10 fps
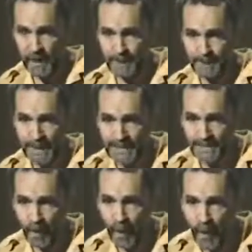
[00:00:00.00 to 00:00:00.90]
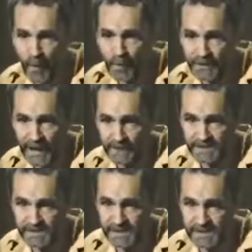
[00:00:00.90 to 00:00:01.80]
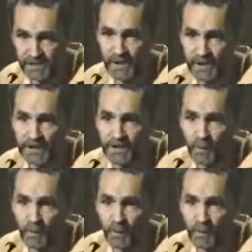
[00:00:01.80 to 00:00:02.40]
They are paid to hold that procedure